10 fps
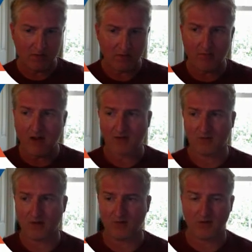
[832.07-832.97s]

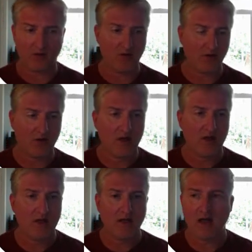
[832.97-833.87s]
backspace here,
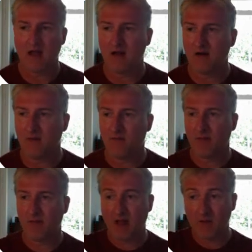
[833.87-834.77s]
And
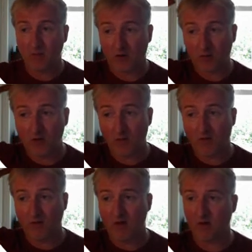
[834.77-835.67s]
then once we come
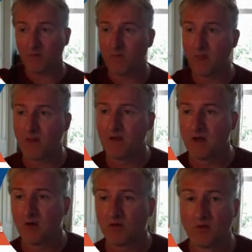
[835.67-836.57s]
over here,
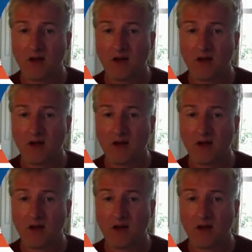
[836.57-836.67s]
so we